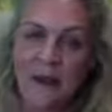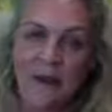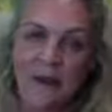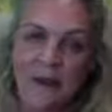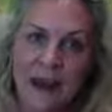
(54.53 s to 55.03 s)

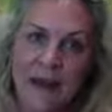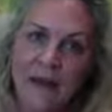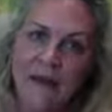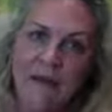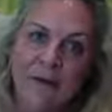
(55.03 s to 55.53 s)
on
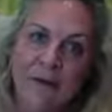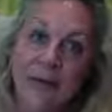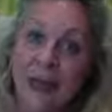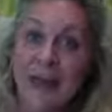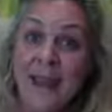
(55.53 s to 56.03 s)
how
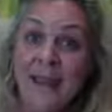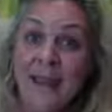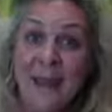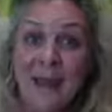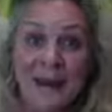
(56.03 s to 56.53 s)
they
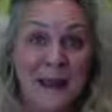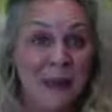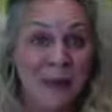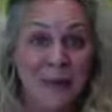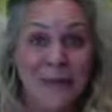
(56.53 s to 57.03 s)
can
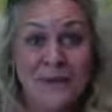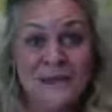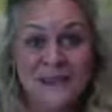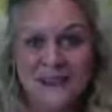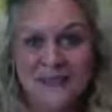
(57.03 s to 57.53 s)
help you to
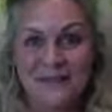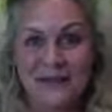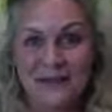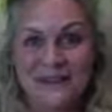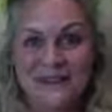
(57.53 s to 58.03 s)
stay
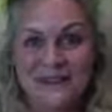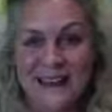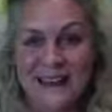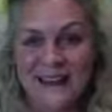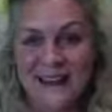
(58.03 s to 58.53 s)
focused.
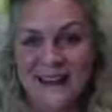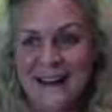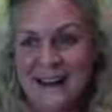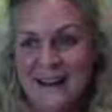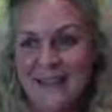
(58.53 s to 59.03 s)
And
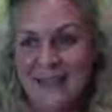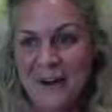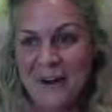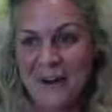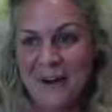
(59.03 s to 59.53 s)
if
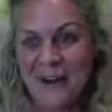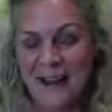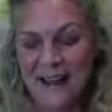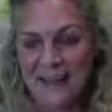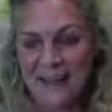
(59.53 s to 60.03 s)
you
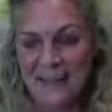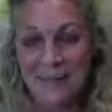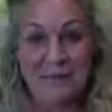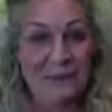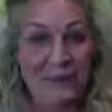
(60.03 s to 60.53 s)

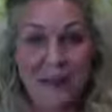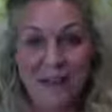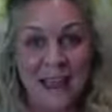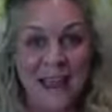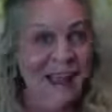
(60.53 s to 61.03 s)
have a
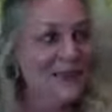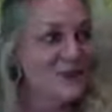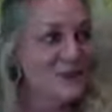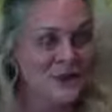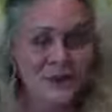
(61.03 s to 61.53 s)
cat
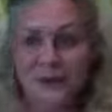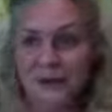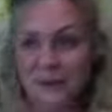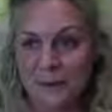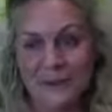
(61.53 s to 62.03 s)
or a dog
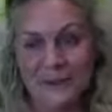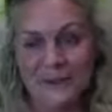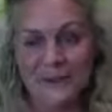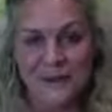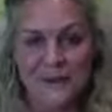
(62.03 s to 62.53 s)
or a bird
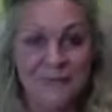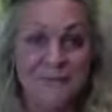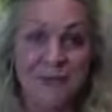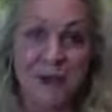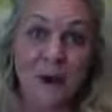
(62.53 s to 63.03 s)
or
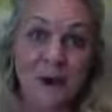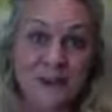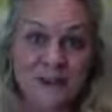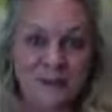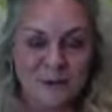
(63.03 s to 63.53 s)
a horse, or